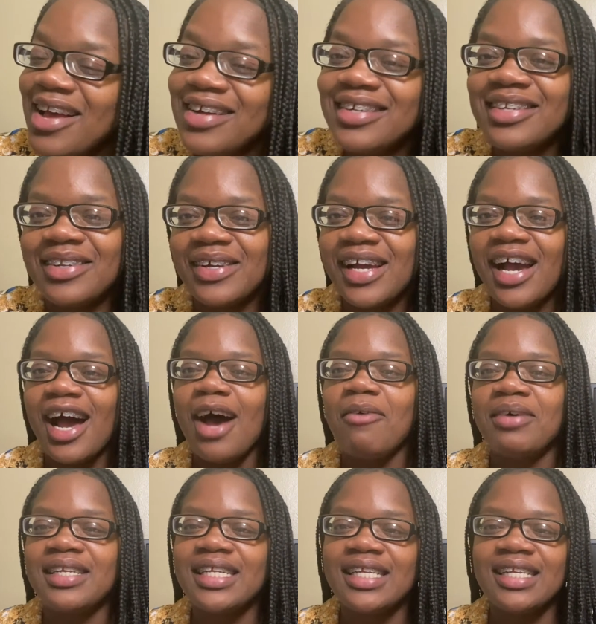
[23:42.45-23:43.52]
So, yeah, I
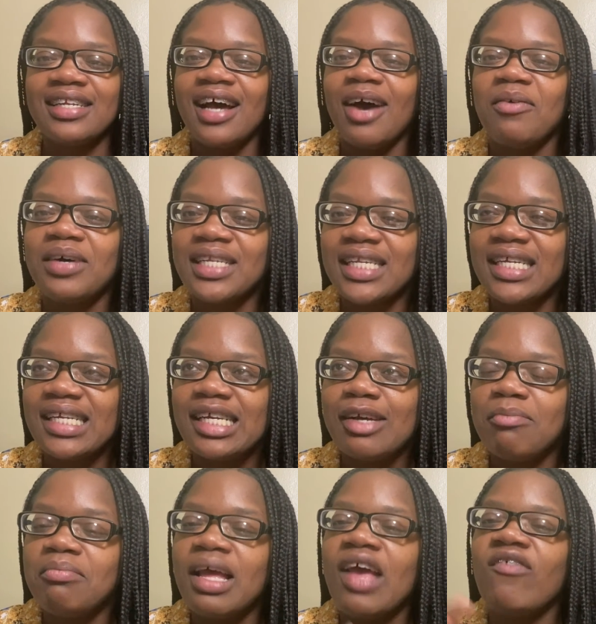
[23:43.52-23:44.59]
wasn't, I
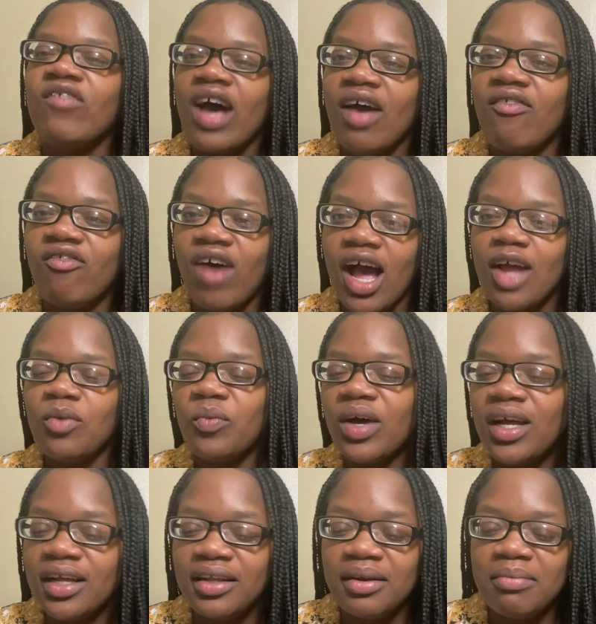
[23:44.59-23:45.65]
wasn't, if I find
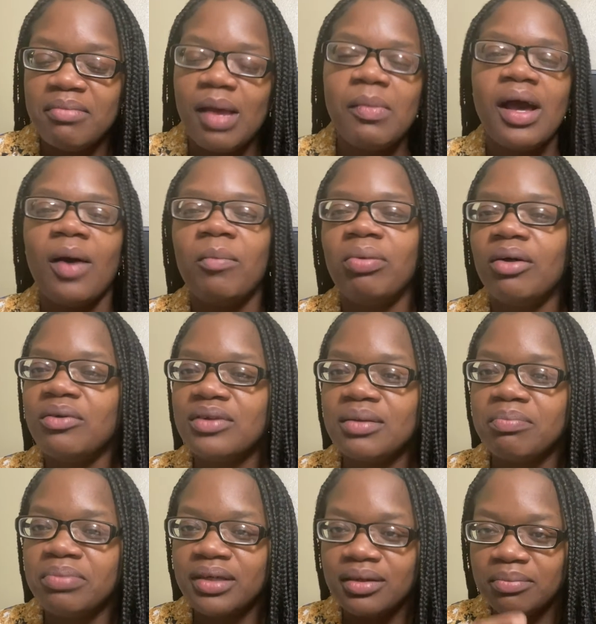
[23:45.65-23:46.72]
one, maybe I'll
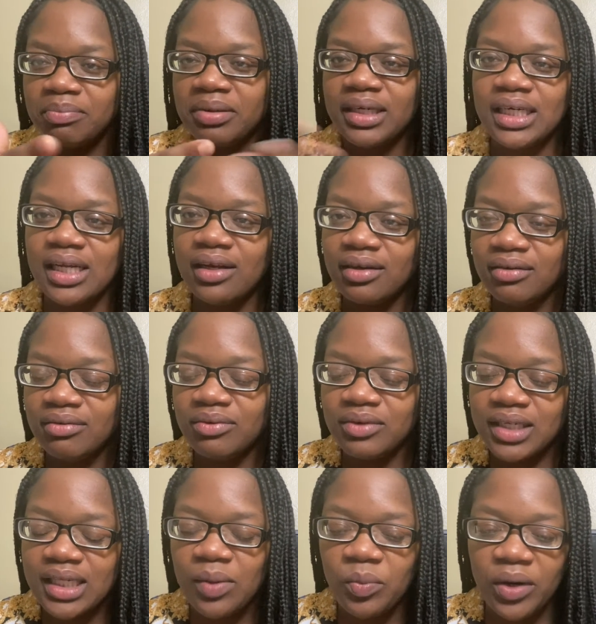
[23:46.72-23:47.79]
put, put, put it in
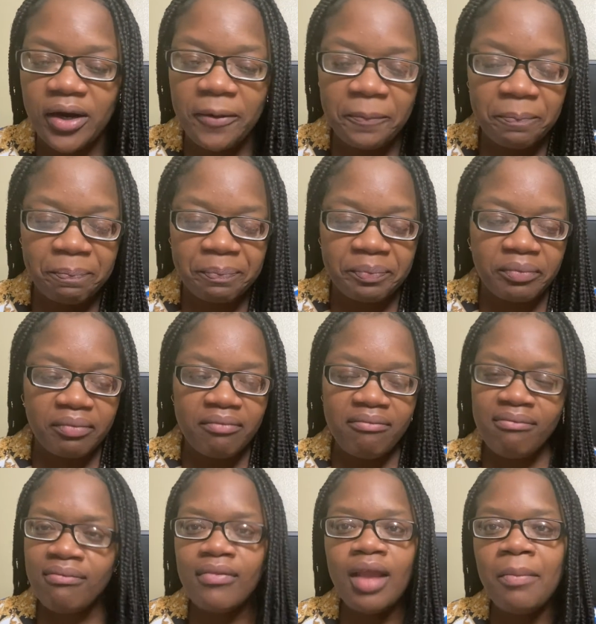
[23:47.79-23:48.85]
somewhere.
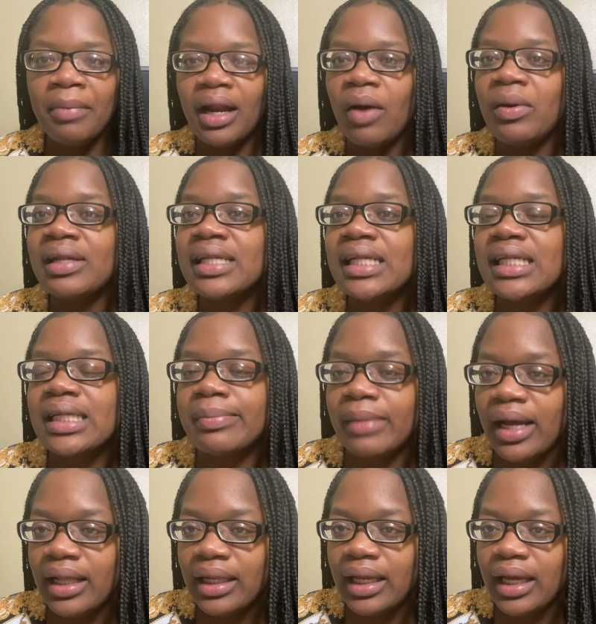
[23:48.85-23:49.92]
But I wasn't
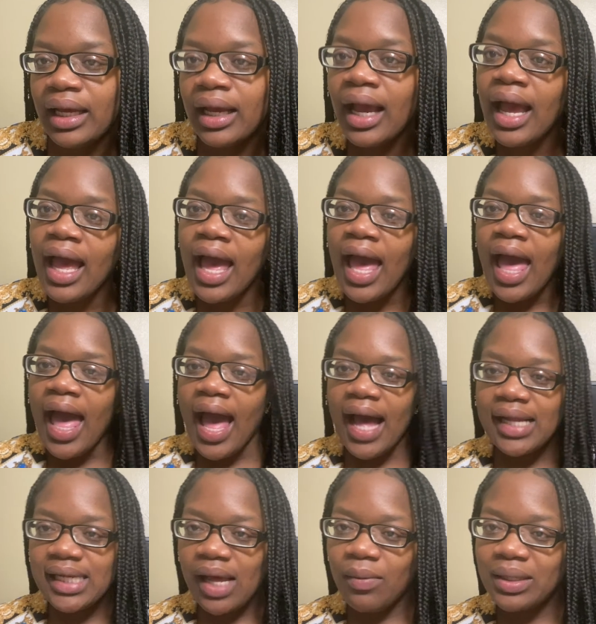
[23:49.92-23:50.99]
smiling
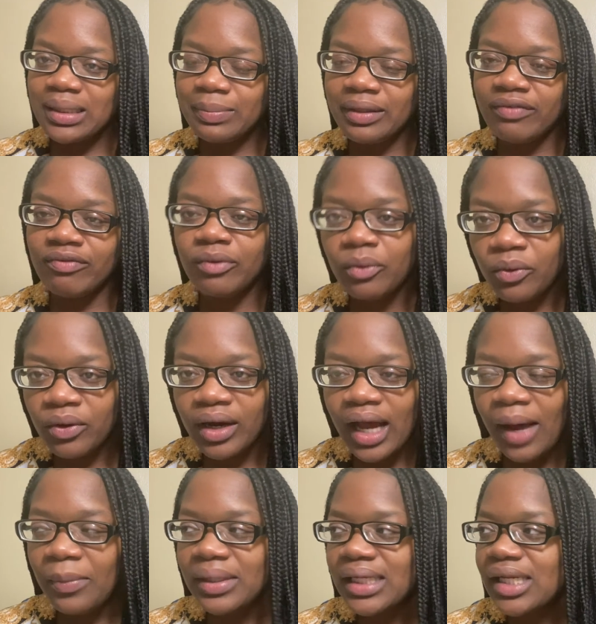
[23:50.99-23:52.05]
as I was before.
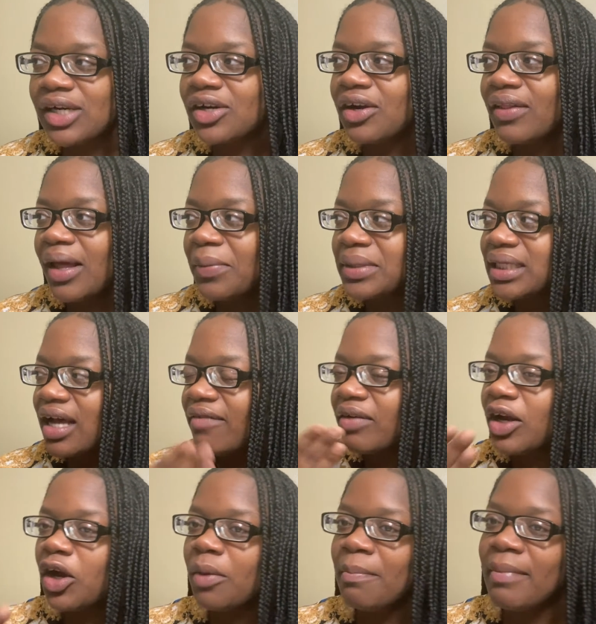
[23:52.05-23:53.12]
I was the girl that was
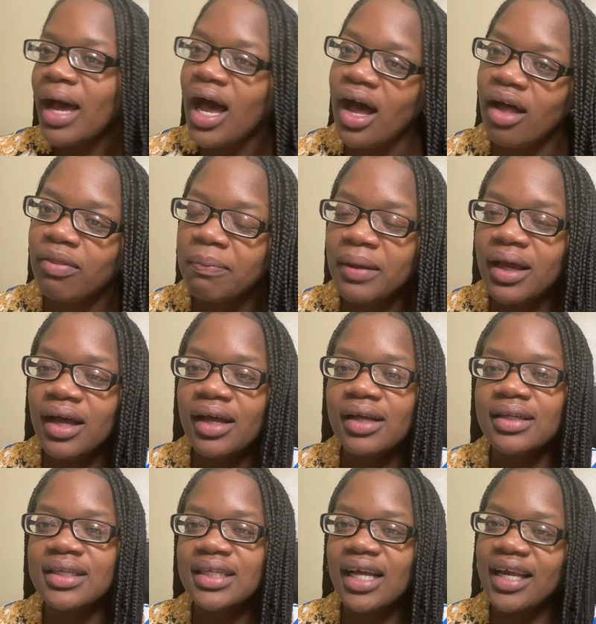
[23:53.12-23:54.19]
covering her mouth
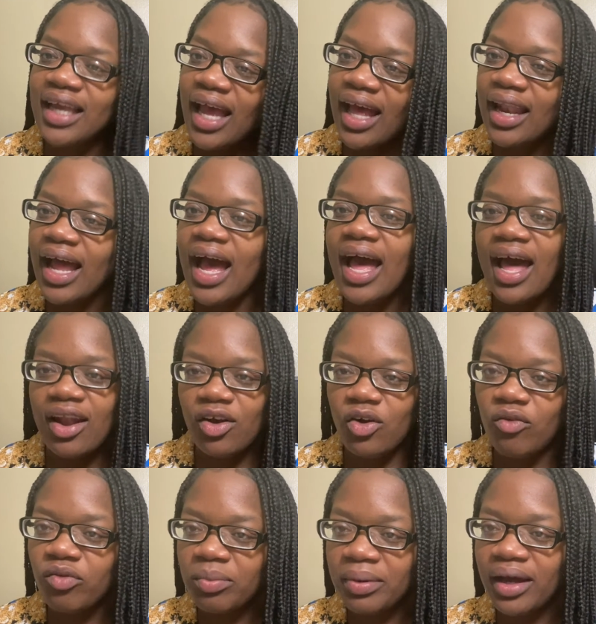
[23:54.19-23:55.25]
because, again, I had an
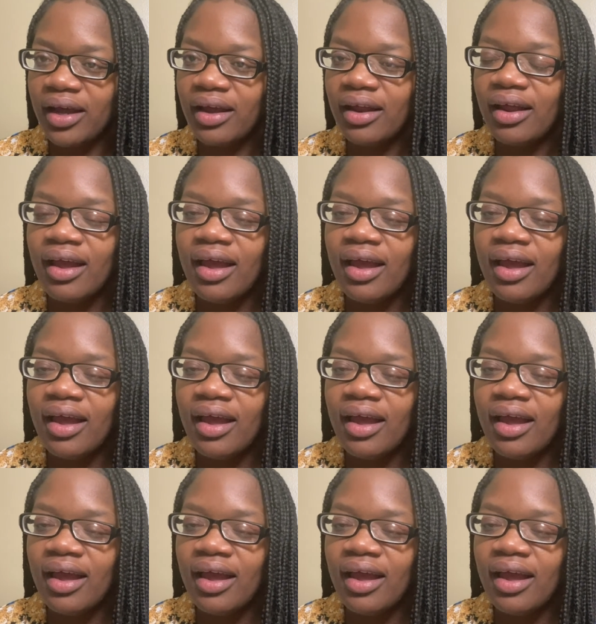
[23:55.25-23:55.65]
overbite.